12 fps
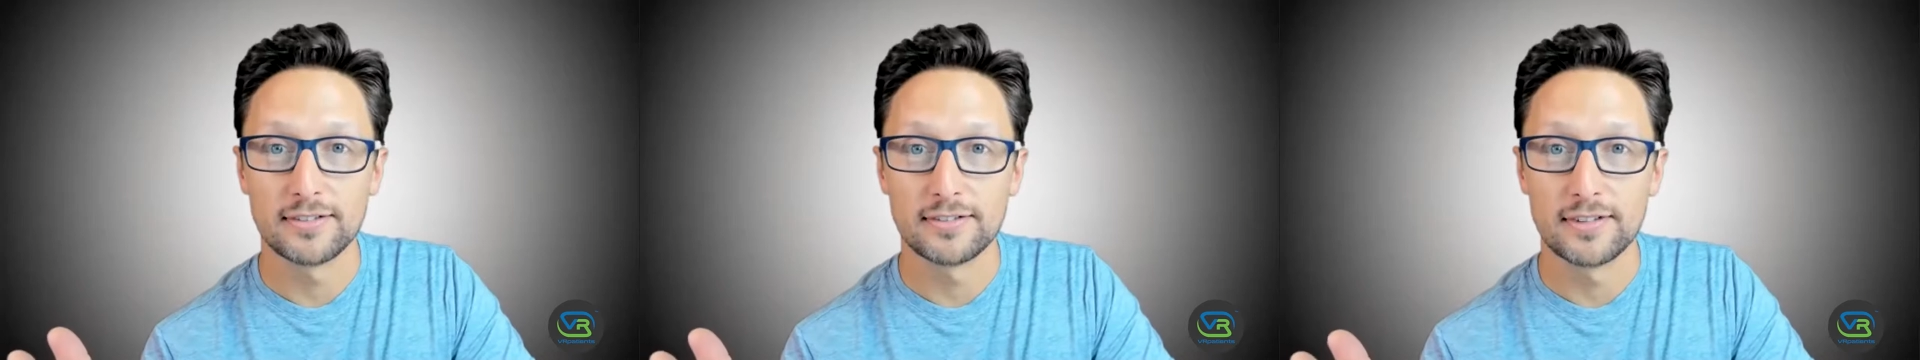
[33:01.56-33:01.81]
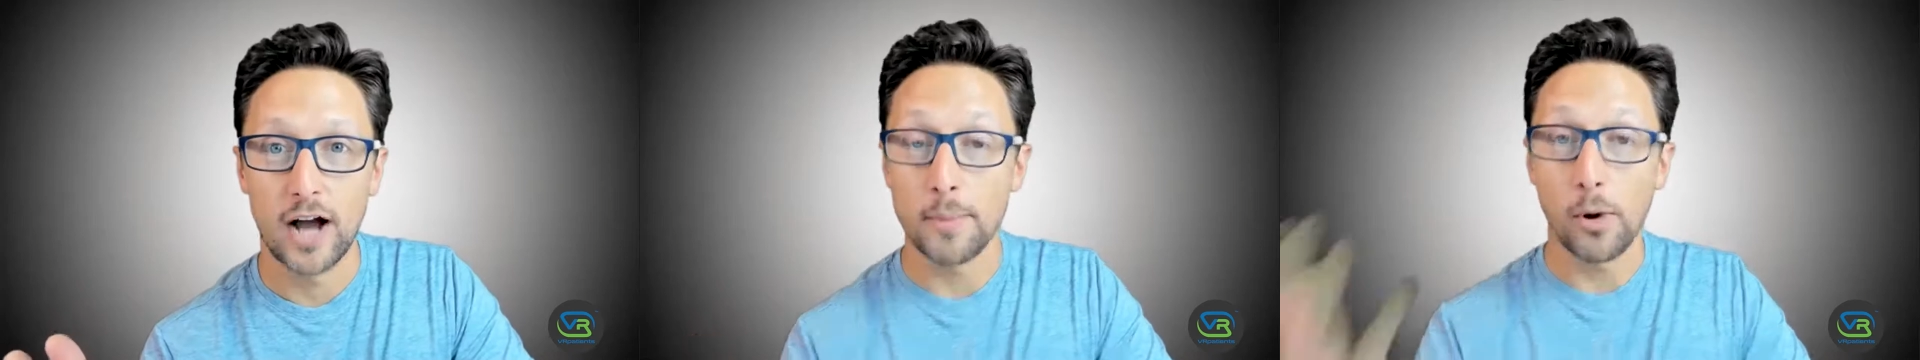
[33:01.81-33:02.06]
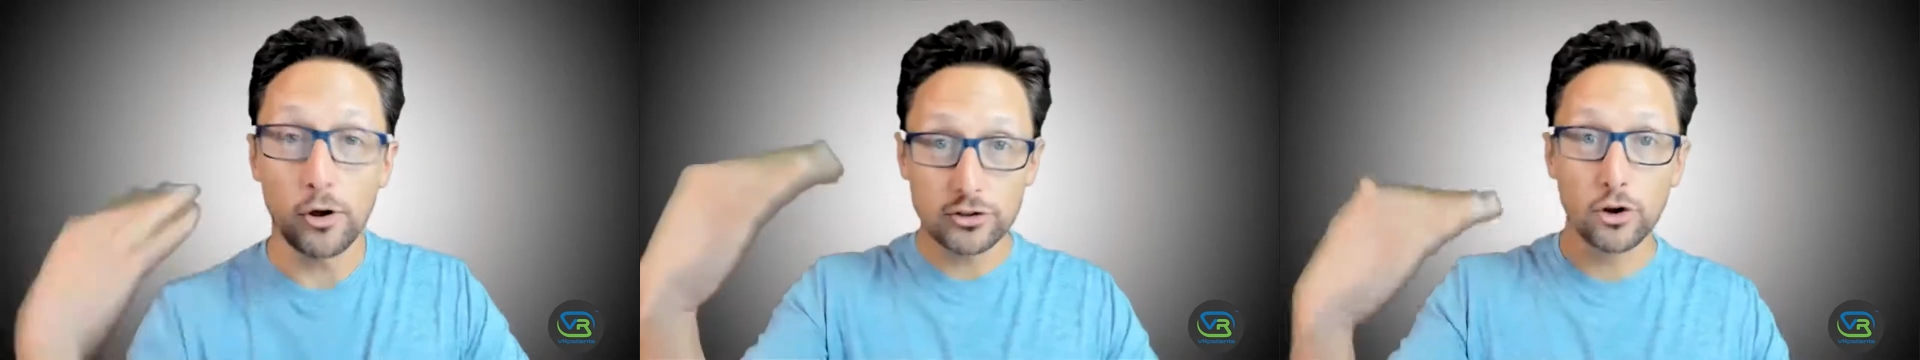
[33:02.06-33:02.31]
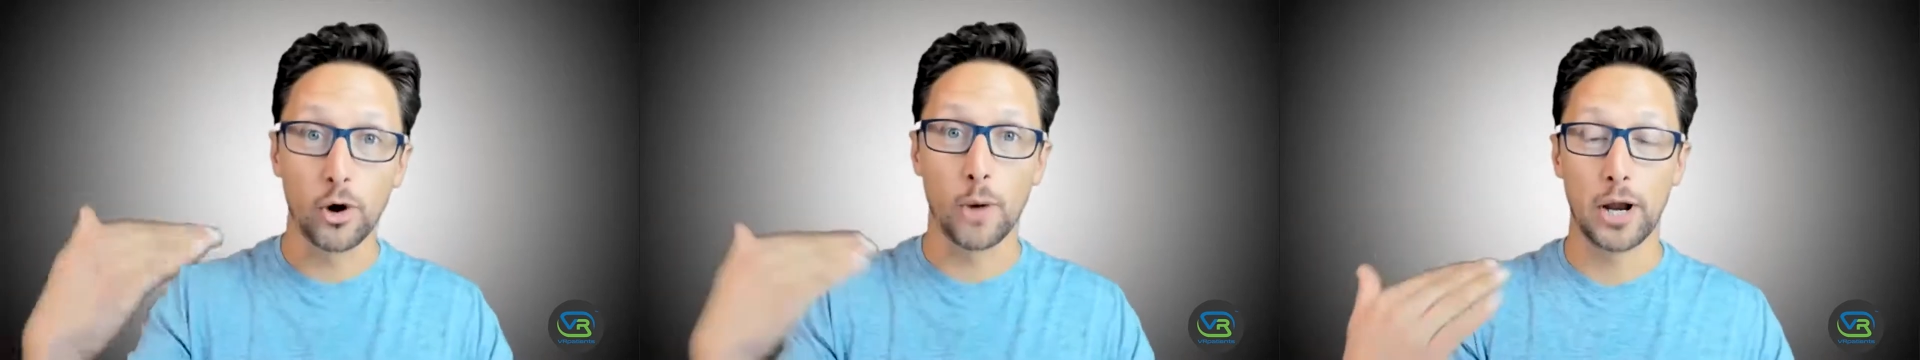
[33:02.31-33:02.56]
I'm
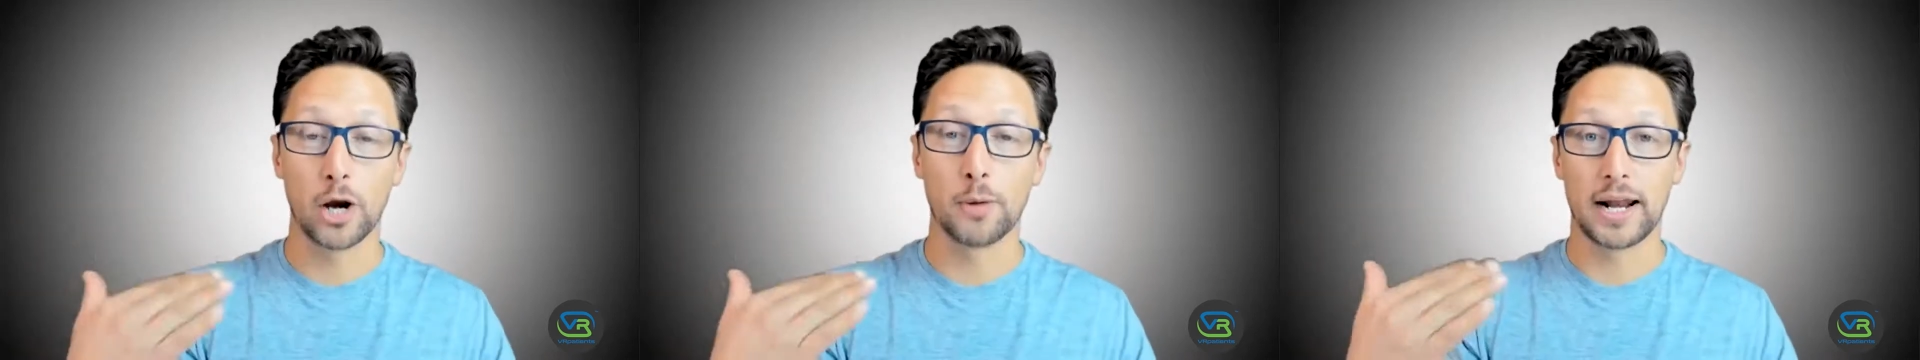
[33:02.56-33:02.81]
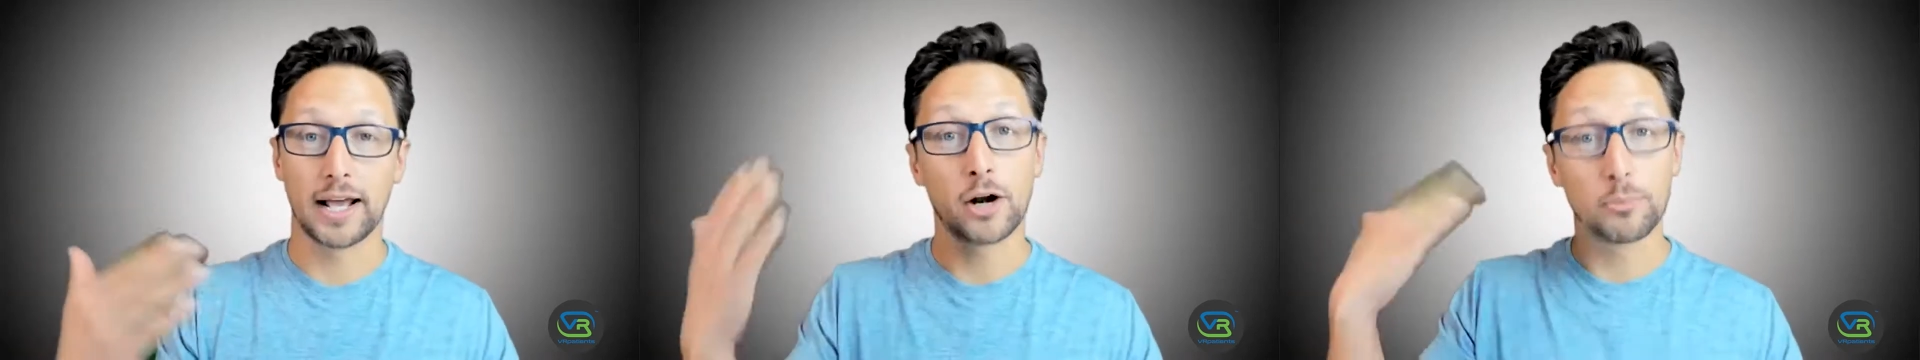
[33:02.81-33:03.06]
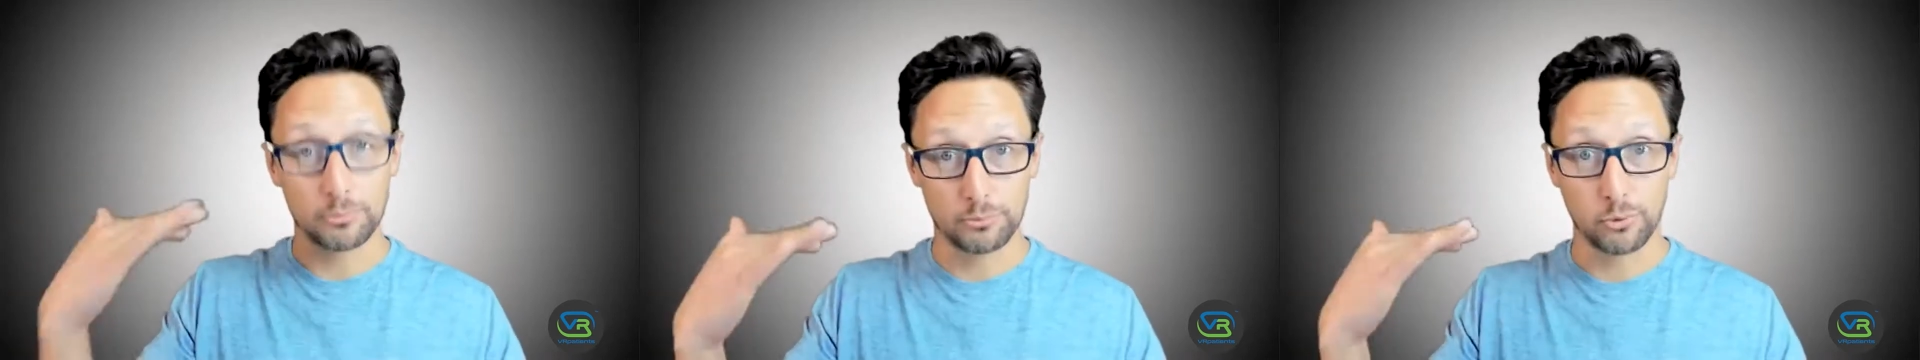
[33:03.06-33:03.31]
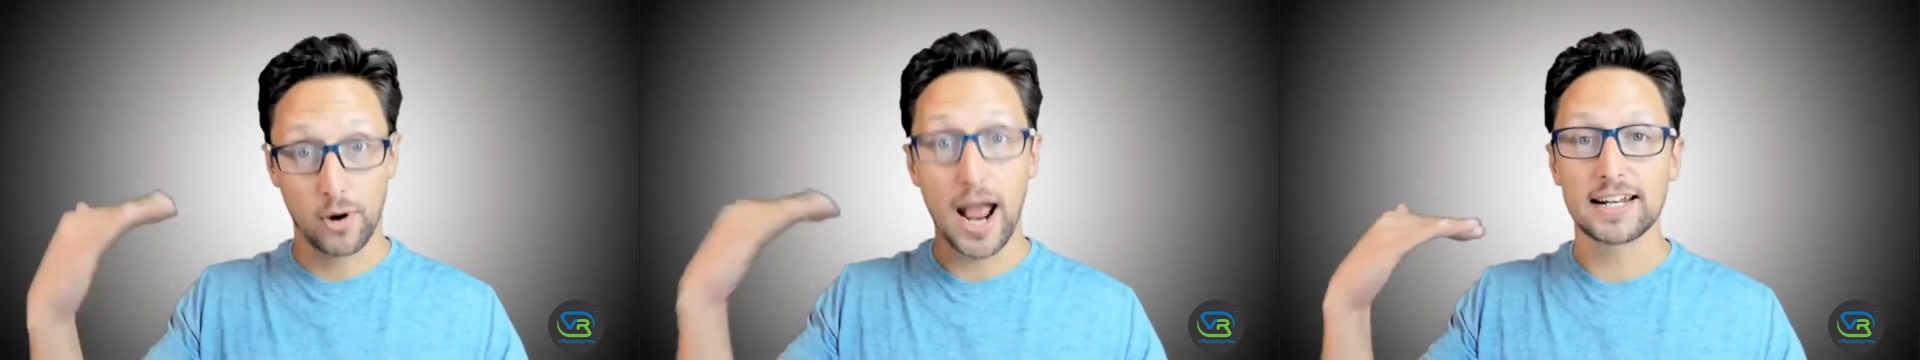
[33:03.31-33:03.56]
also a paramedic. I don't
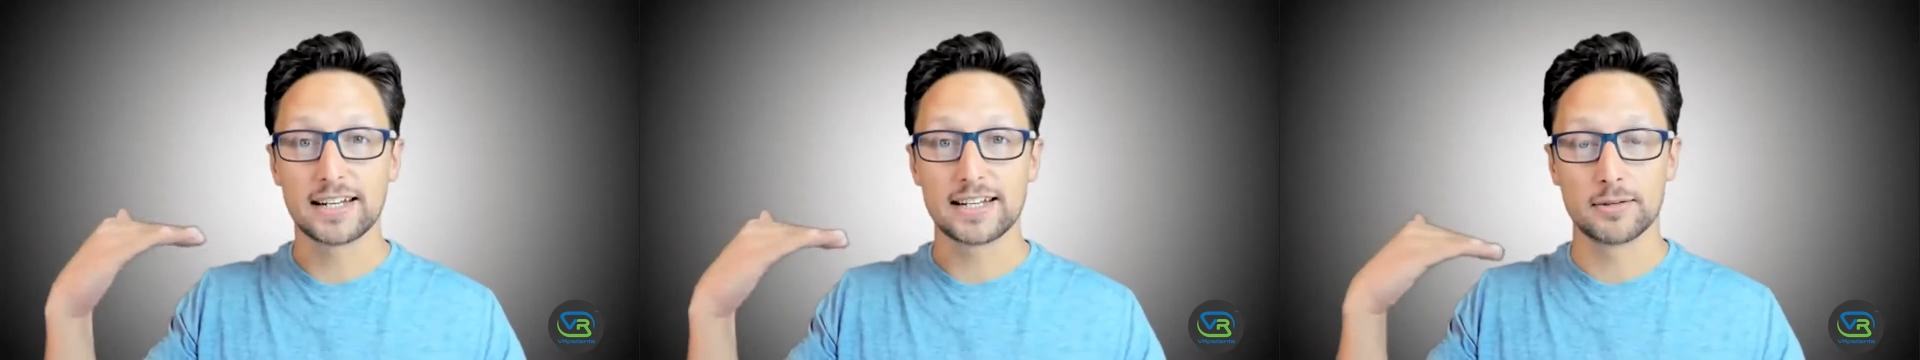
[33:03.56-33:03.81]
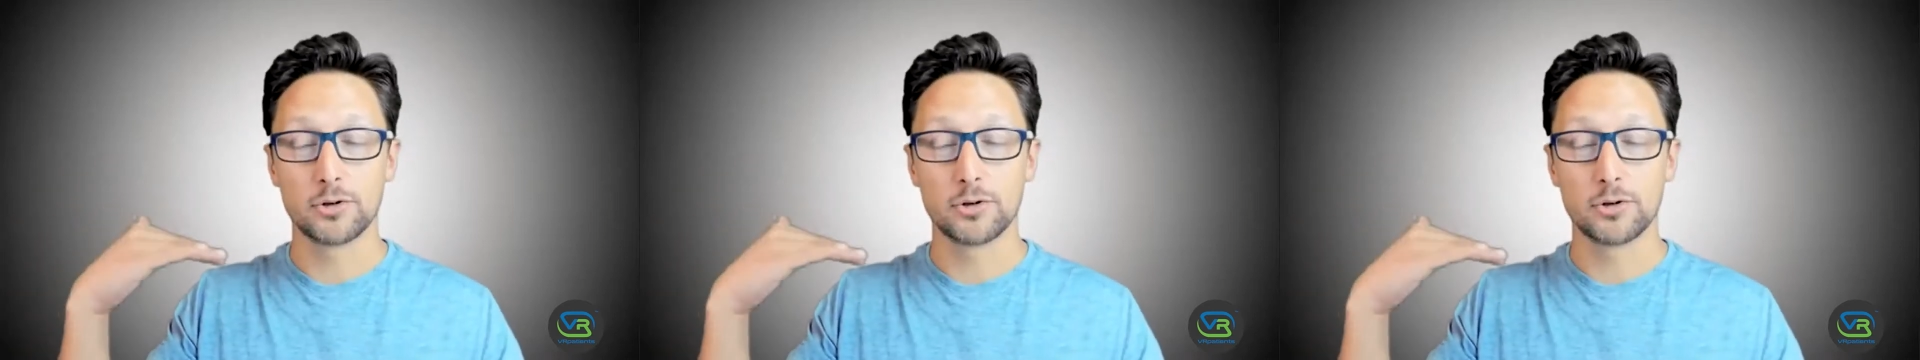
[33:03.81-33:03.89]
practice